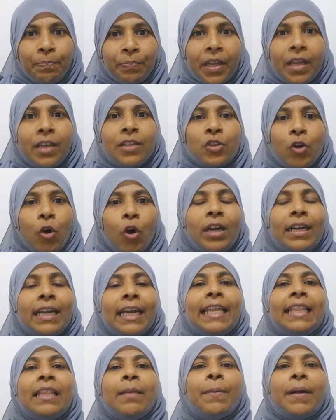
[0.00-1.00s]
it's
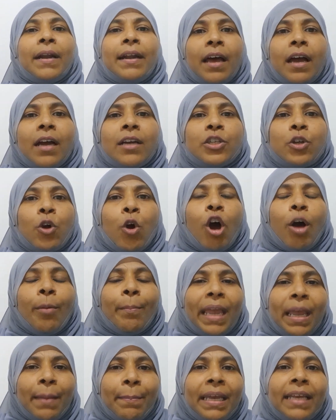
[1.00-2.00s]
already the product or
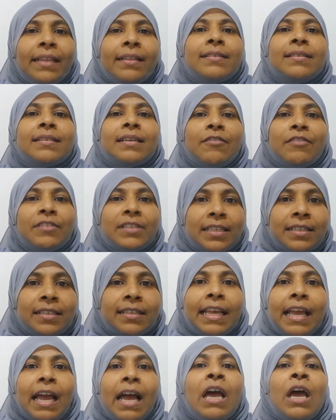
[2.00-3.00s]
maybe the service is
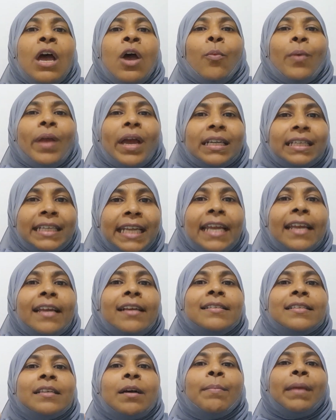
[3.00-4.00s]
there we are taking
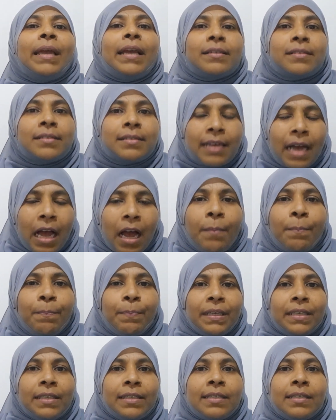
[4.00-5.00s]
some
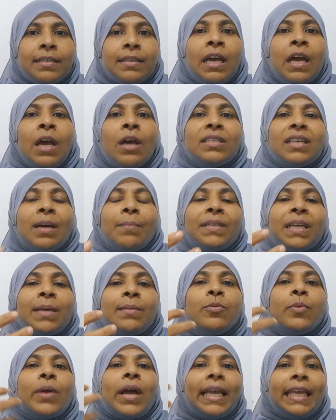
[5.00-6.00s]
examples
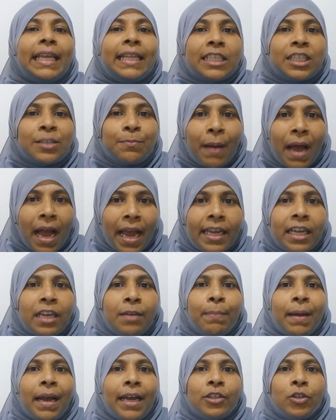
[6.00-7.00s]
sometimes we are
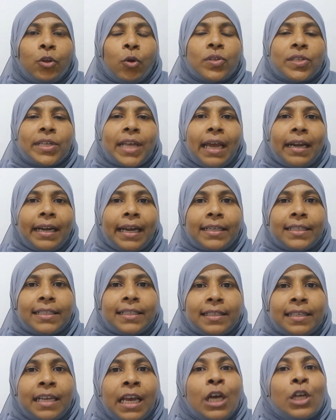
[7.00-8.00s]
inspired by those
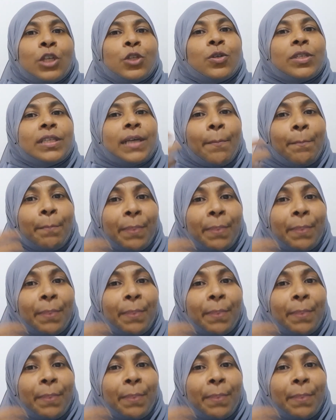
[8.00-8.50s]
characters so some